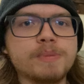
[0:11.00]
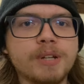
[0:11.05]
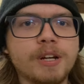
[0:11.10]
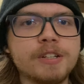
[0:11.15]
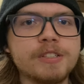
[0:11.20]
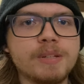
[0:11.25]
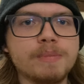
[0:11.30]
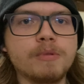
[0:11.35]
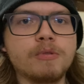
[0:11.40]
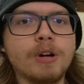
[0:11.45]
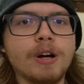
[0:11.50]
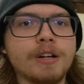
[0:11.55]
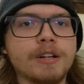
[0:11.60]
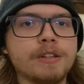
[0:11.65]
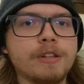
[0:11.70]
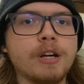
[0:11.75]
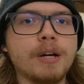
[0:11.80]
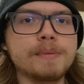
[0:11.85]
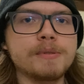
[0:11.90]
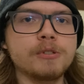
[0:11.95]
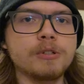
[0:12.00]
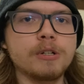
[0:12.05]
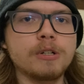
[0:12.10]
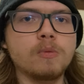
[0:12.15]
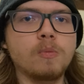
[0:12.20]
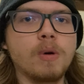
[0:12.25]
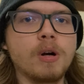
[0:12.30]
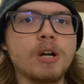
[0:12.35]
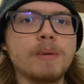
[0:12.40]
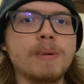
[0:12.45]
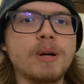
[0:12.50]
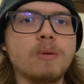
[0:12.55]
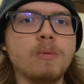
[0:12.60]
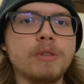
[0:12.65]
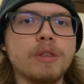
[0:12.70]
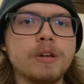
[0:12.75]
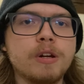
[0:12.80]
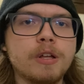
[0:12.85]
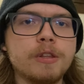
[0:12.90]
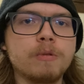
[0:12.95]
guys, I'm the Rockin' Lobster and welcome back
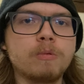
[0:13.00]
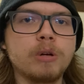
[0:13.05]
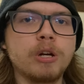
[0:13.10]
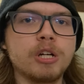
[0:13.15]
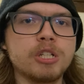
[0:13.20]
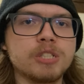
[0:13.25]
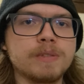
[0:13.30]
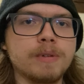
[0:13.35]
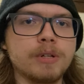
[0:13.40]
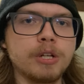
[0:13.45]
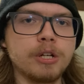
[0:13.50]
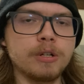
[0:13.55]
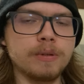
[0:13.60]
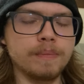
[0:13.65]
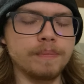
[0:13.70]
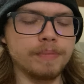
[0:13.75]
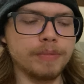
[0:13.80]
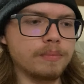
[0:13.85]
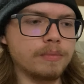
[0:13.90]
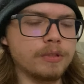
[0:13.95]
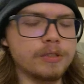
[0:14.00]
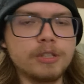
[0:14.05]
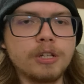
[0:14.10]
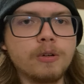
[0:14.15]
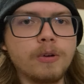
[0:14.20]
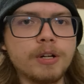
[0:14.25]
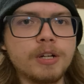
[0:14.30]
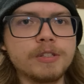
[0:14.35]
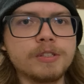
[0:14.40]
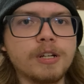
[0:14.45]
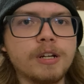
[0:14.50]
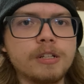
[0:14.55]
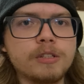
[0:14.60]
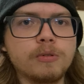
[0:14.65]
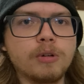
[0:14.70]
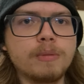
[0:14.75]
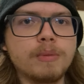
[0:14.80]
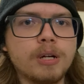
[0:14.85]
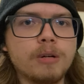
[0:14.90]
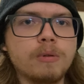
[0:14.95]
with another reaction video. So I decided to
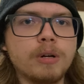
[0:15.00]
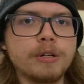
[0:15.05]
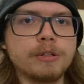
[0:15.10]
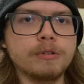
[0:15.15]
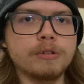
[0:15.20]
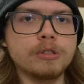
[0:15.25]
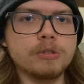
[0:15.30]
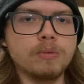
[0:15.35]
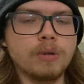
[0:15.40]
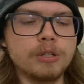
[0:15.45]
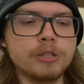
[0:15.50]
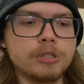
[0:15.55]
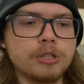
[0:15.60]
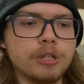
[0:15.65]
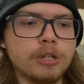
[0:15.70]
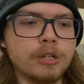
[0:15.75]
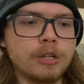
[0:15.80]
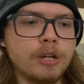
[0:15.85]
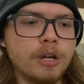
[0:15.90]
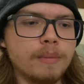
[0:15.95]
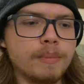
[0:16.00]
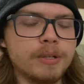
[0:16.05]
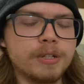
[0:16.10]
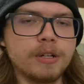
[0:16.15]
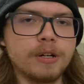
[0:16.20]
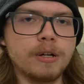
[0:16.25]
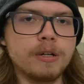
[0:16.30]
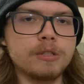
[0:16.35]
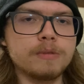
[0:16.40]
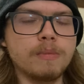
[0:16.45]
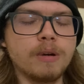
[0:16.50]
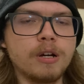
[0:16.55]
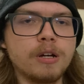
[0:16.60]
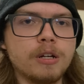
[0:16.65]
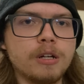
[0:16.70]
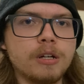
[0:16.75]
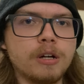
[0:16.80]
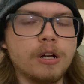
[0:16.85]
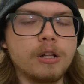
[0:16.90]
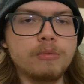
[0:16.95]
wear my regular sweatshirt because
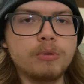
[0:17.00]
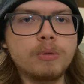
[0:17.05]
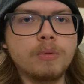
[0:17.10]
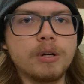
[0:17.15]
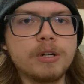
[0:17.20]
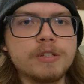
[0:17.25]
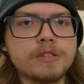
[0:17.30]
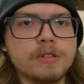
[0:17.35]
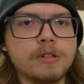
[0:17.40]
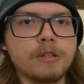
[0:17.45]
my Halloween one is in the